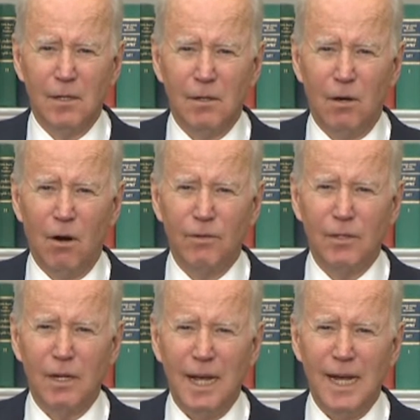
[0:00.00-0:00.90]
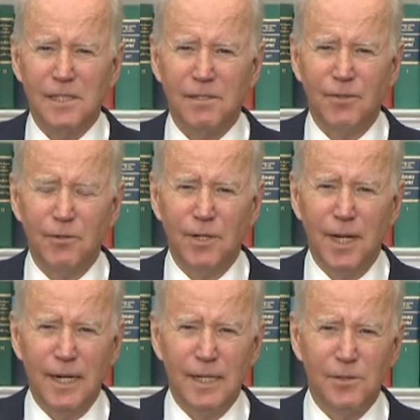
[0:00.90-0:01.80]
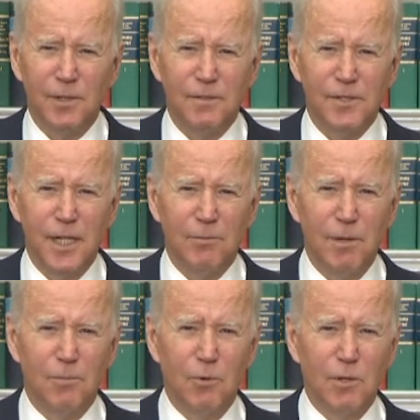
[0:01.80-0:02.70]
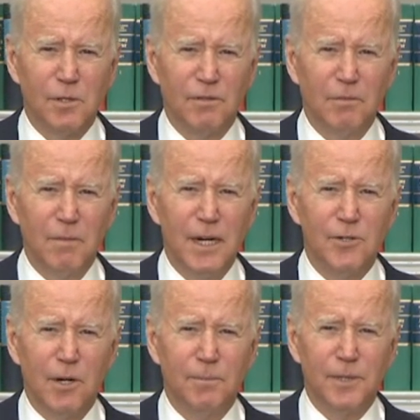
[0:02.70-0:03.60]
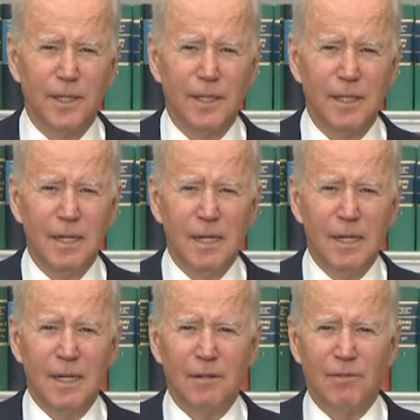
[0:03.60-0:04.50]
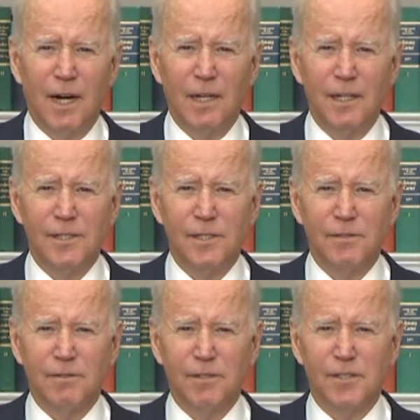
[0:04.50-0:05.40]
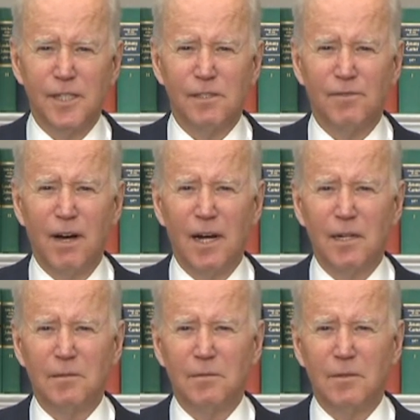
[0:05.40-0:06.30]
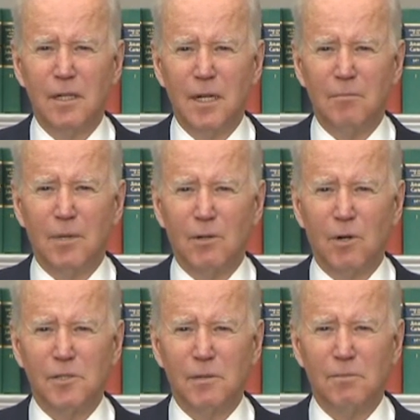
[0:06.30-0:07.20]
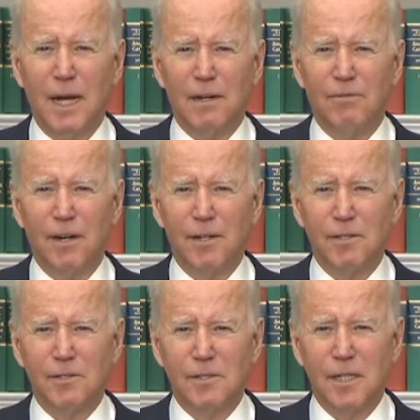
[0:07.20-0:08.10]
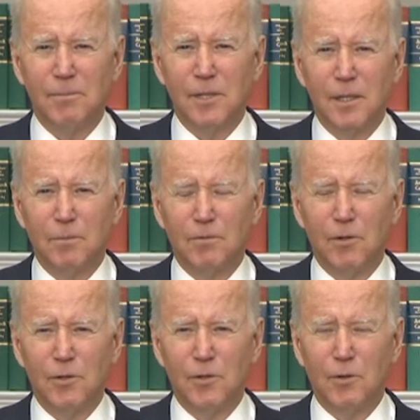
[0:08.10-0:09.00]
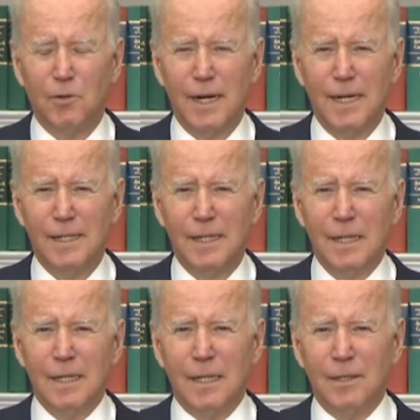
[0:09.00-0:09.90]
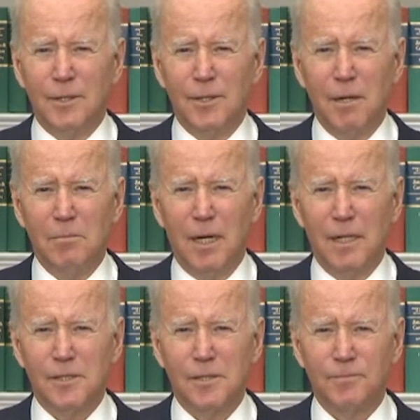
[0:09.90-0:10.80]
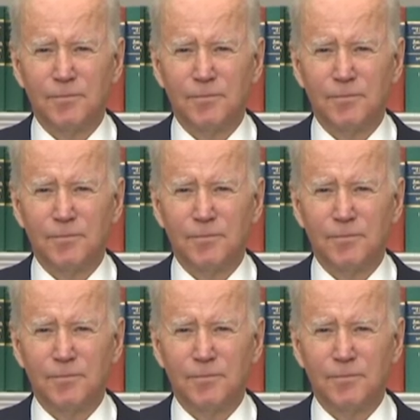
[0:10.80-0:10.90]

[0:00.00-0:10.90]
Over the last few days, we've seen reports of a major uptick in violations of the ceasefire by Russian-backed fighters attempting to provoke Ukraine and the Donbass.